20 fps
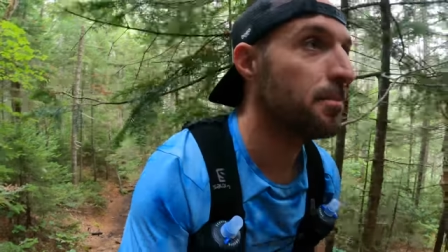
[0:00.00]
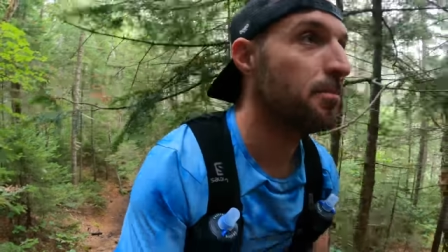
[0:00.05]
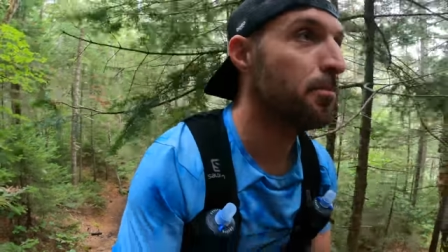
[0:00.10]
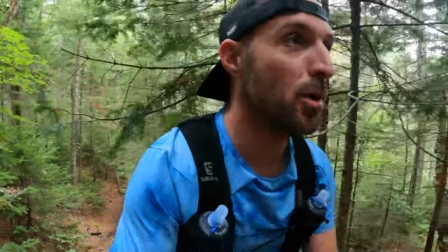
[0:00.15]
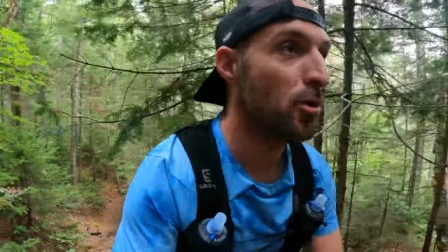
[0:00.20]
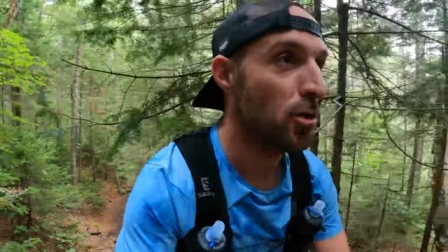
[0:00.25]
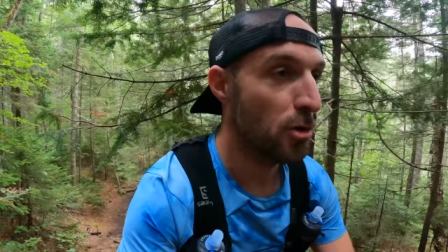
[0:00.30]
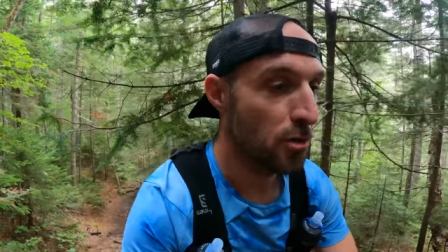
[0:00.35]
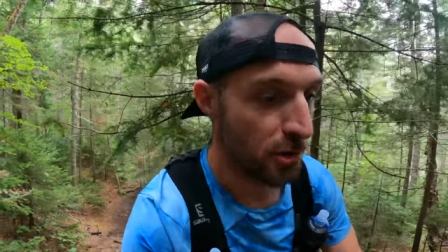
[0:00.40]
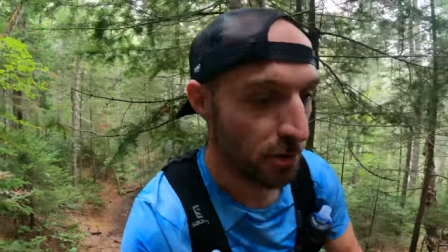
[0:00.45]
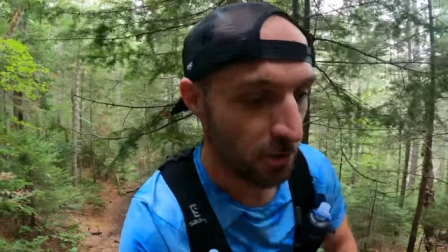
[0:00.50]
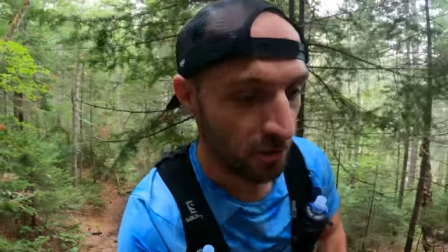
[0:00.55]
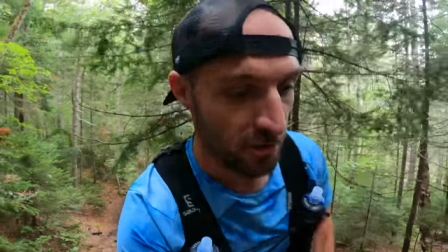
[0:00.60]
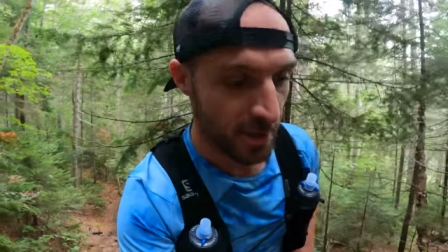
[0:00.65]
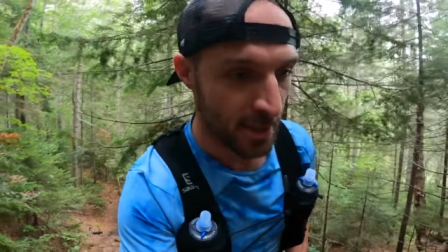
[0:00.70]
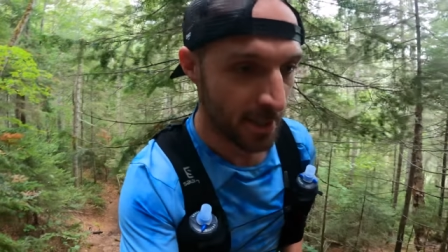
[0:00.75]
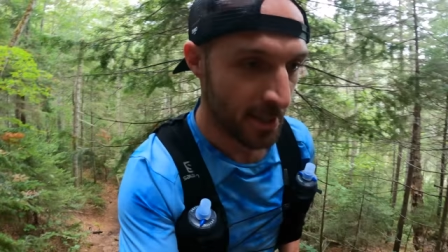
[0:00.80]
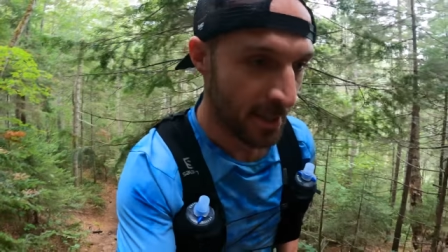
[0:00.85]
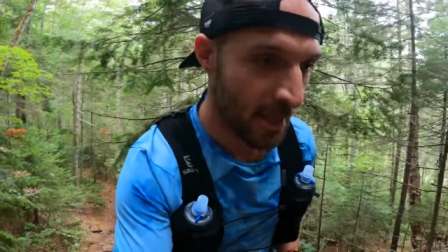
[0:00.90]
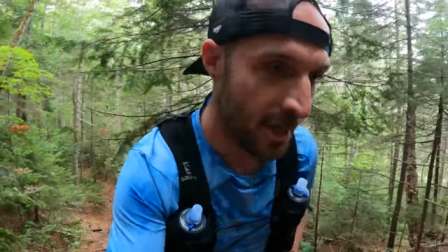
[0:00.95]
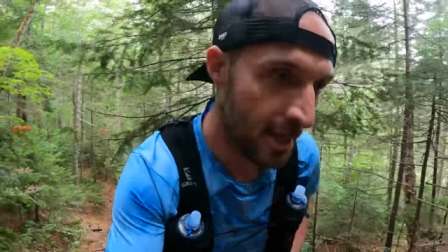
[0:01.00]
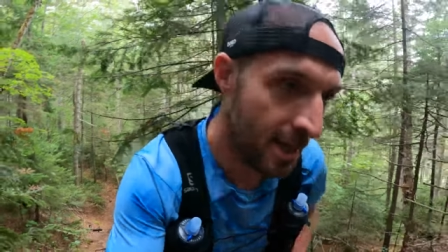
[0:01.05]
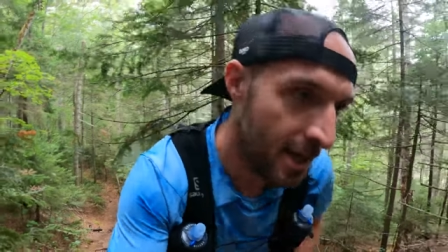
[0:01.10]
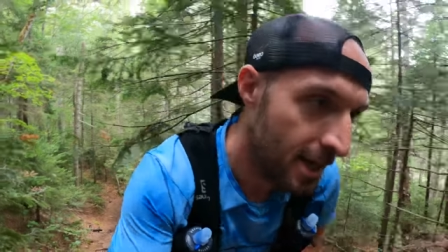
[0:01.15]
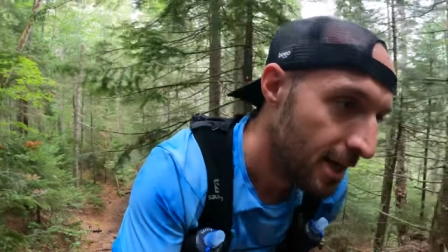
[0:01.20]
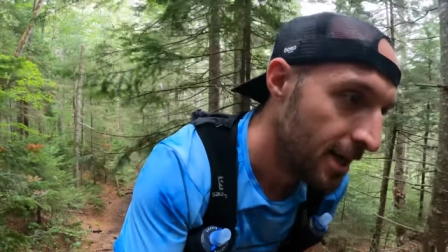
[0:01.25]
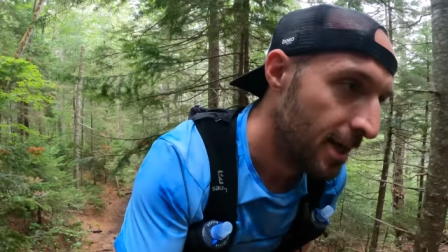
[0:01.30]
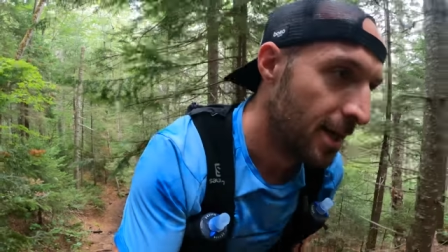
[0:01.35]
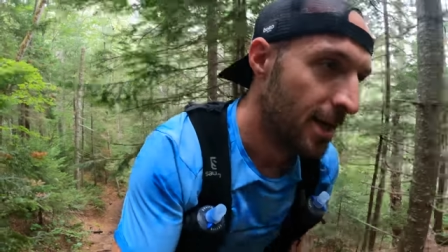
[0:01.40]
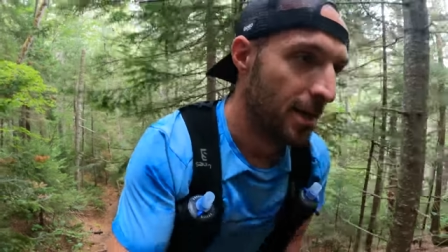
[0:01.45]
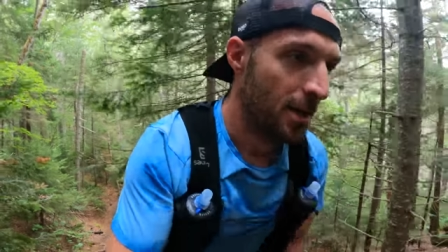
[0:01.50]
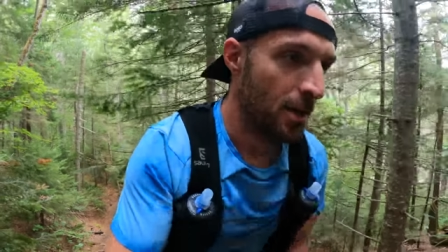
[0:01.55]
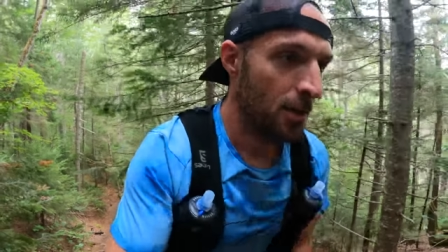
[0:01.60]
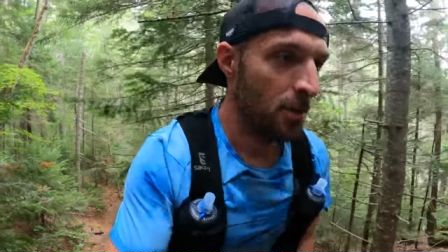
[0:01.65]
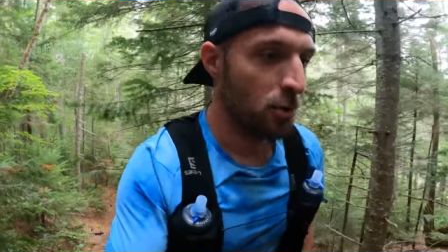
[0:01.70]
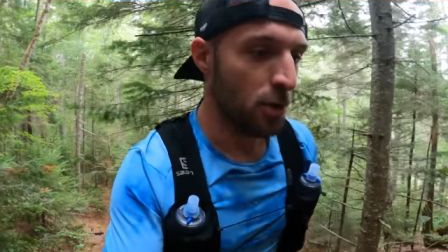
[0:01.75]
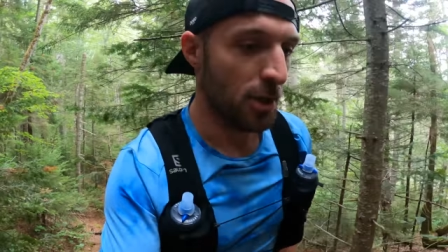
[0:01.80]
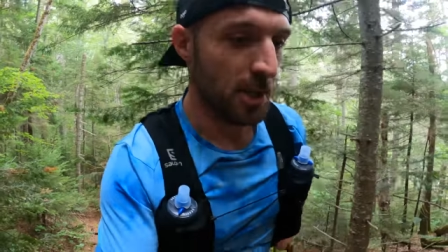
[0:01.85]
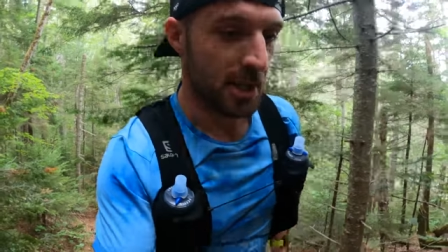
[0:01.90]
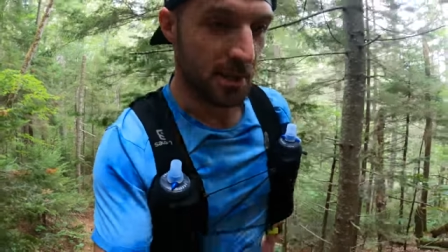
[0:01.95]
and boulders and
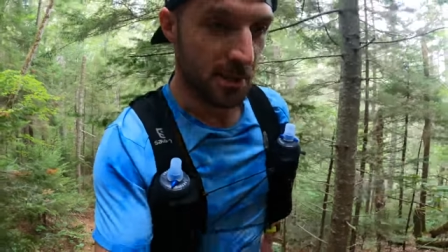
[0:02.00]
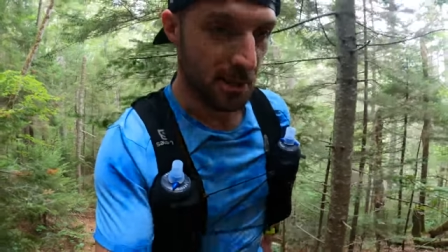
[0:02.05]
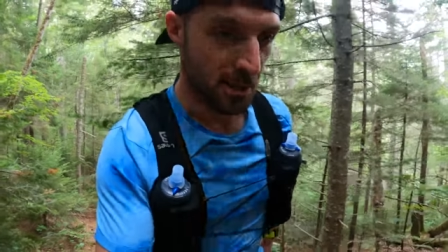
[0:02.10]
just